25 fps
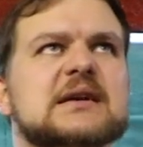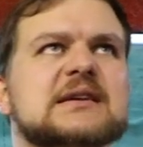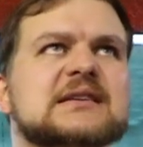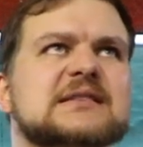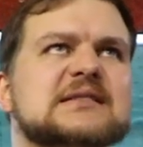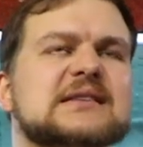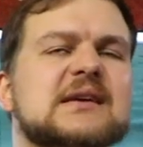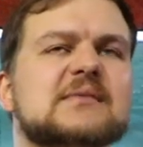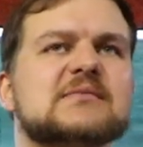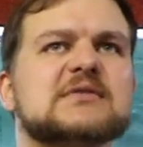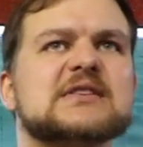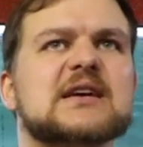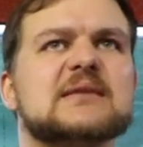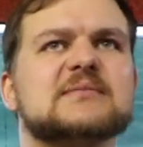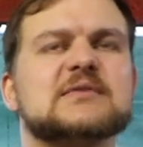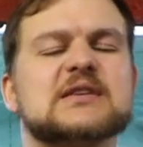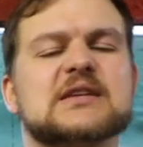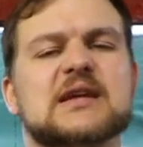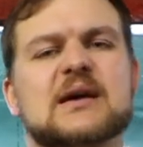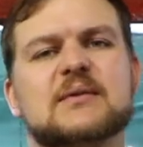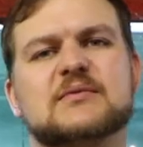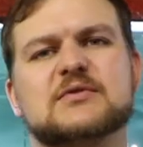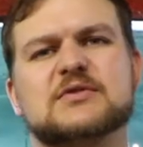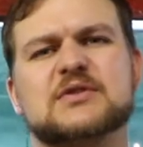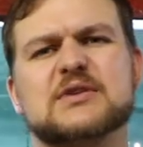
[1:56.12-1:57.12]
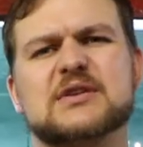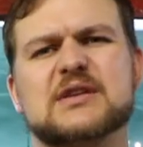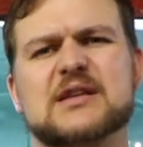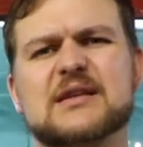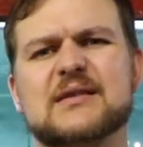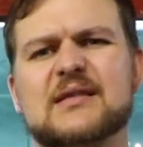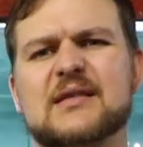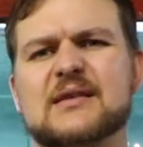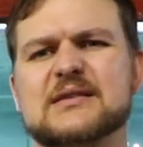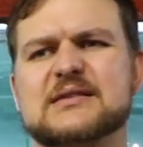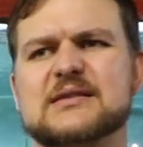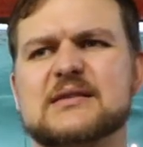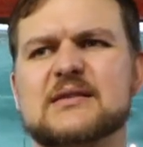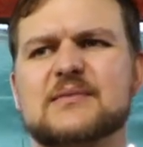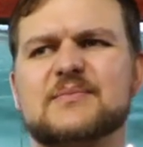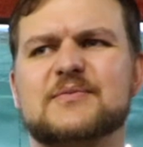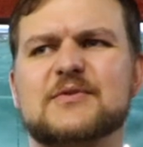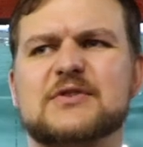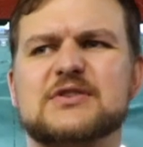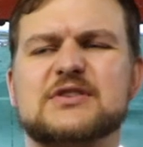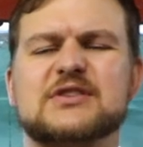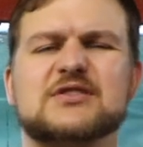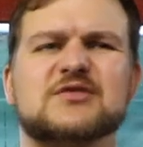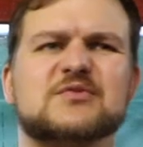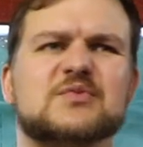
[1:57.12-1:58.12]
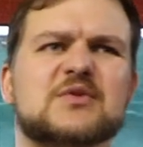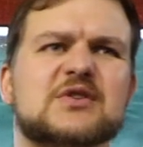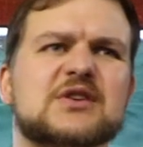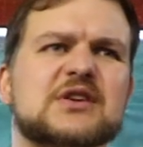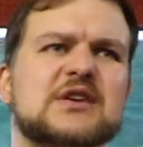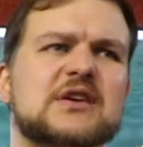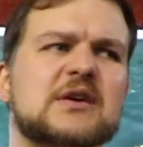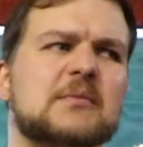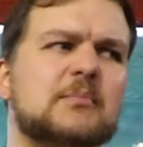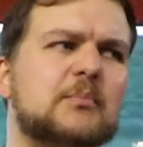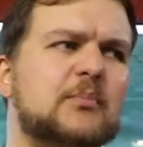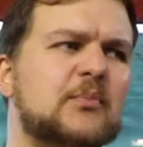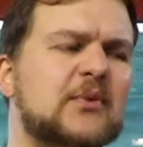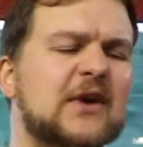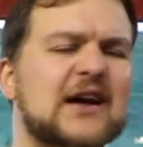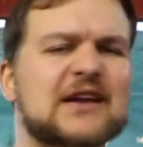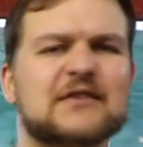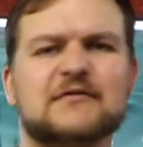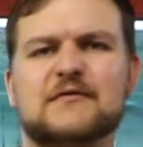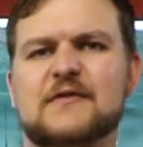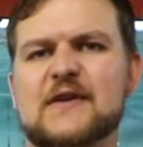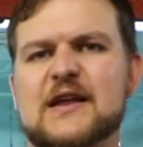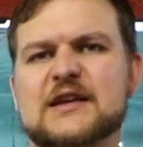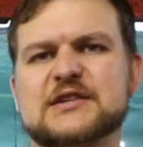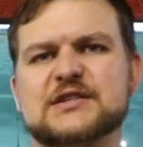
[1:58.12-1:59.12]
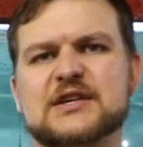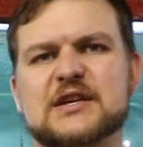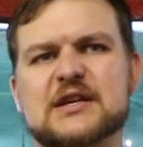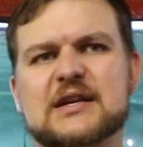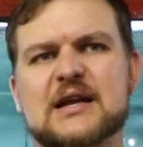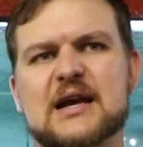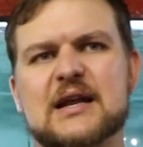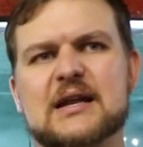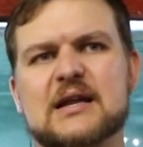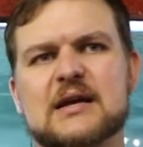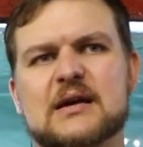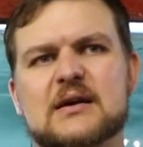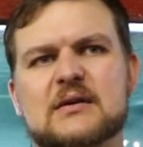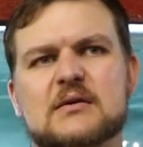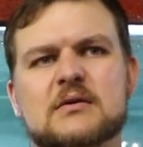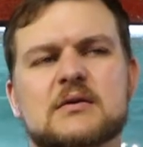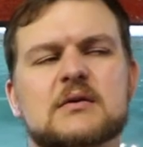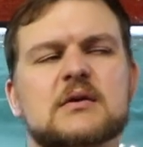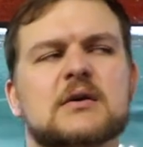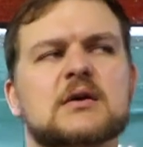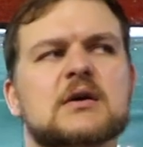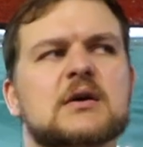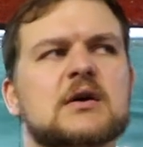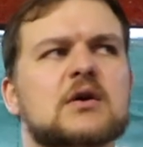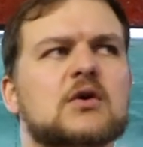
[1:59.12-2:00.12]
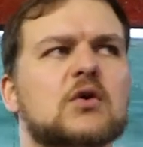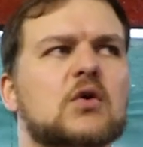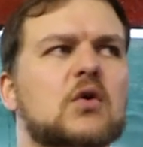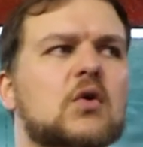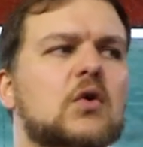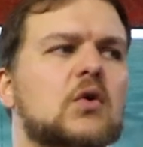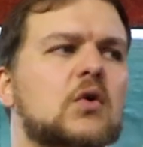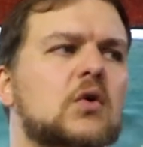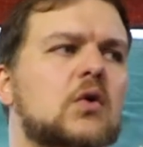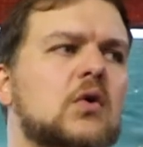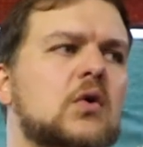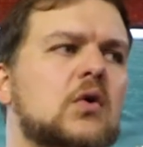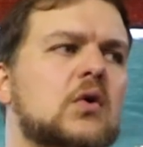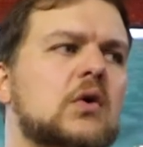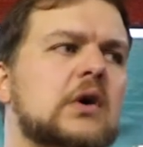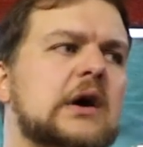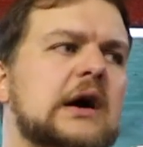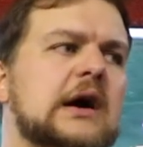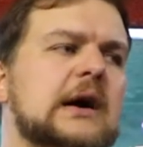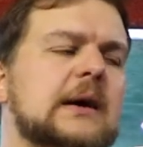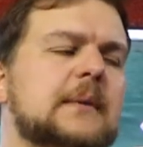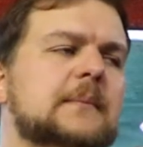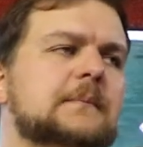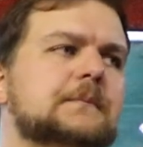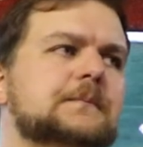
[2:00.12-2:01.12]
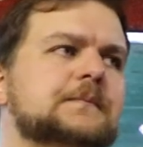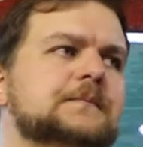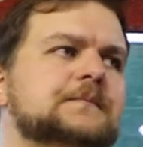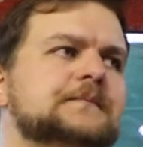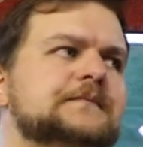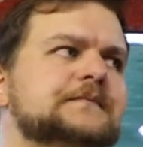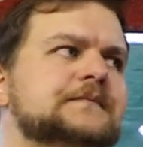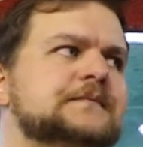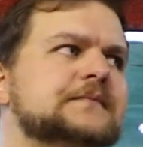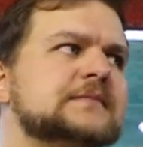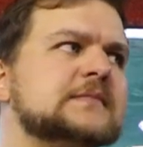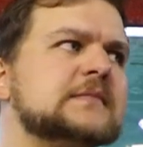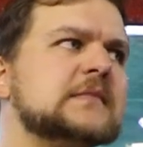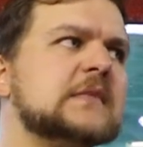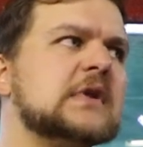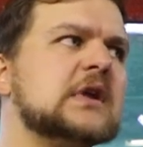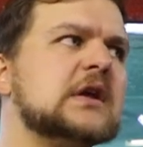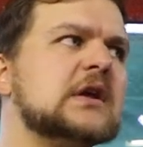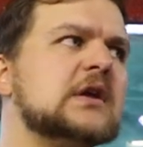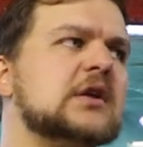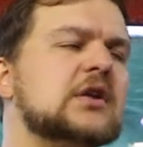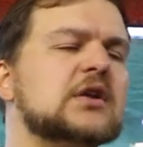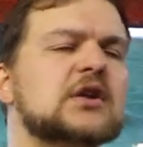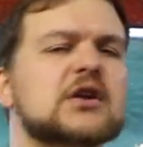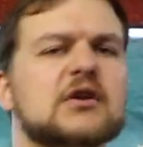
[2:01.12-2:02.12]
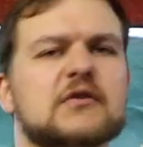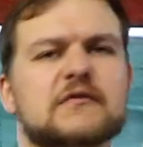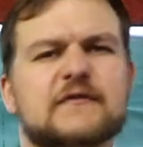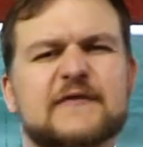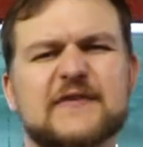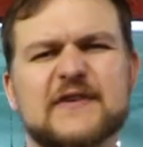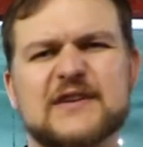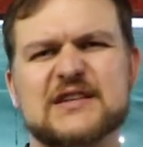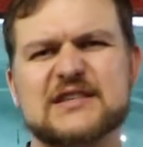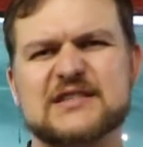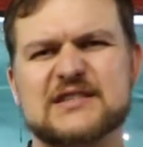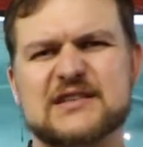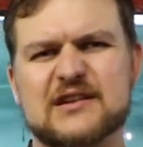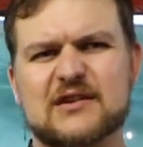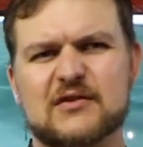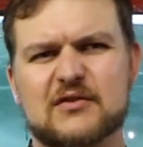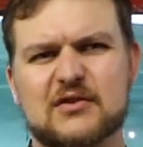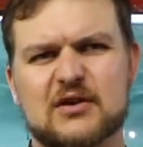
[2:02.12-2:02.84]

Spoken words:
Sometimes it comes to it, either the person's wearing a bright flashy color, or you know, fins that have